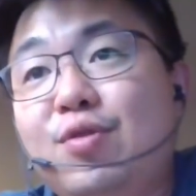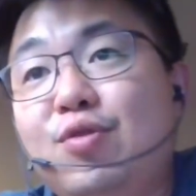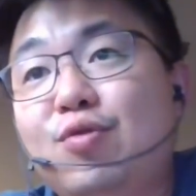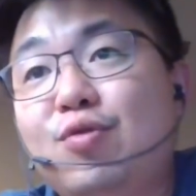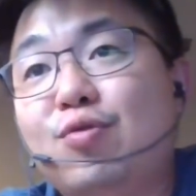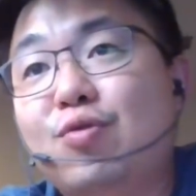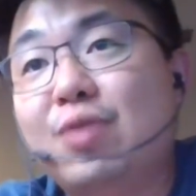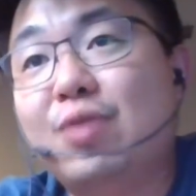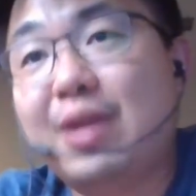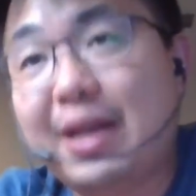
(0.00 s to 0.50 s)

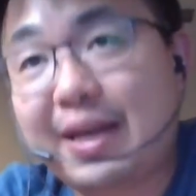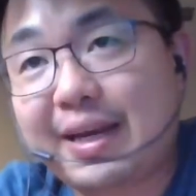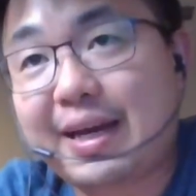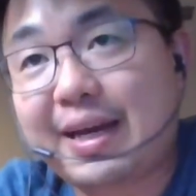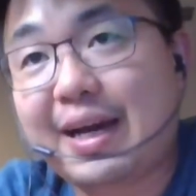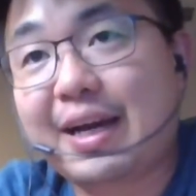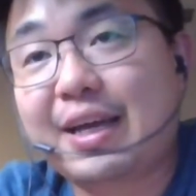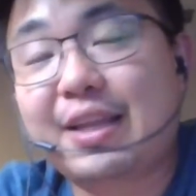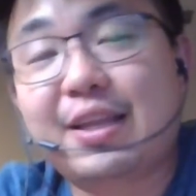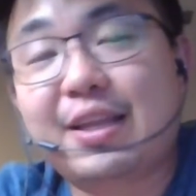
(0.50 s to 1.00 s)
you like their
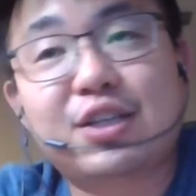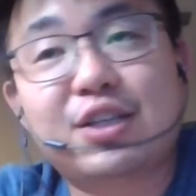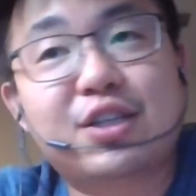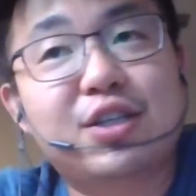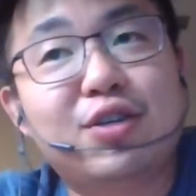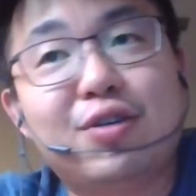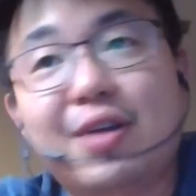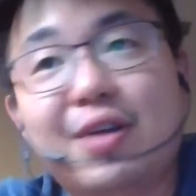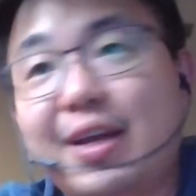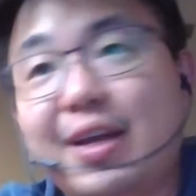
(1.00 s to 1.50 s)
architecture, you
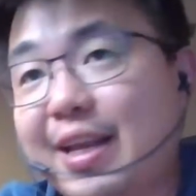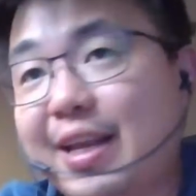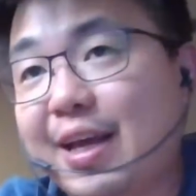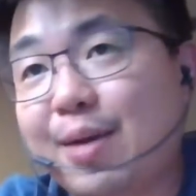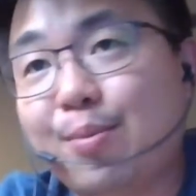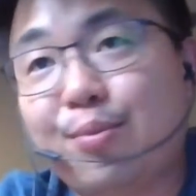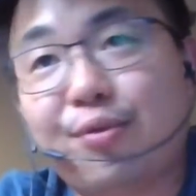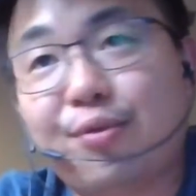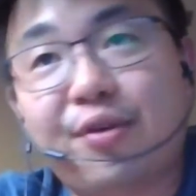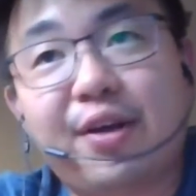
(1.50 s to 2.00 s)
like their
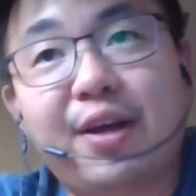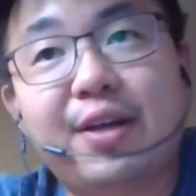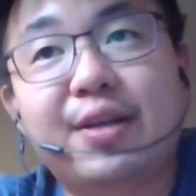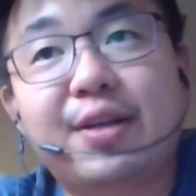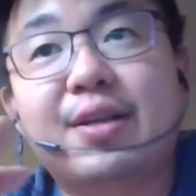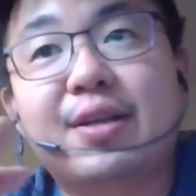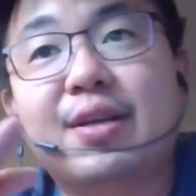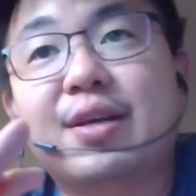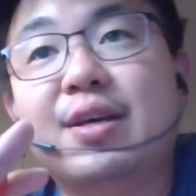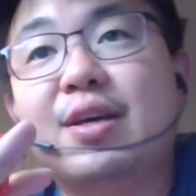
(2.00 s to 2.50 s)
brand,
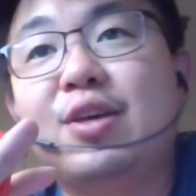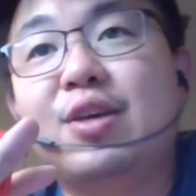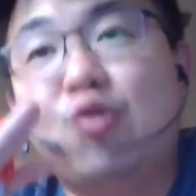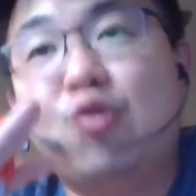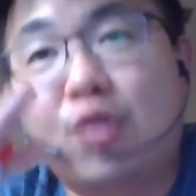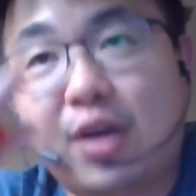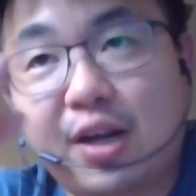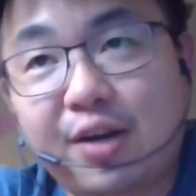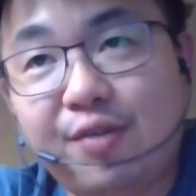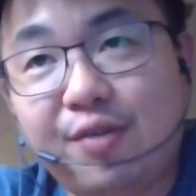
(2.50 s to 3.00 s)
you can
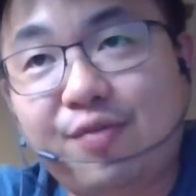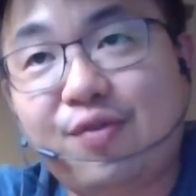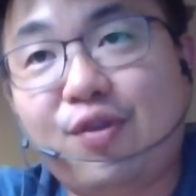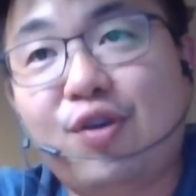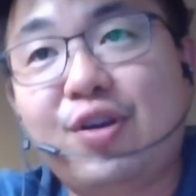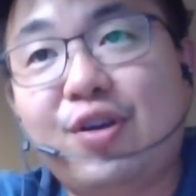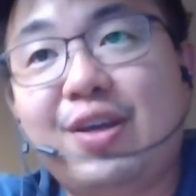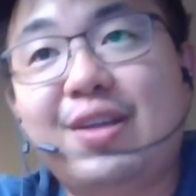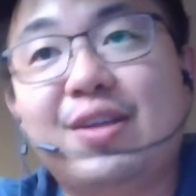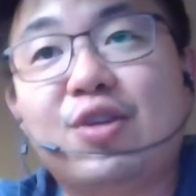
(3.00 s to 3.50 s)
afford
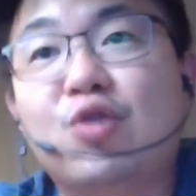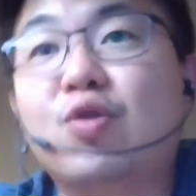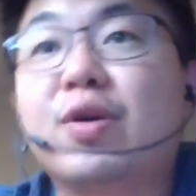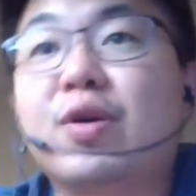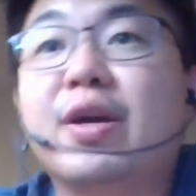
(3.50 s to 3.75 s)
it, go ahead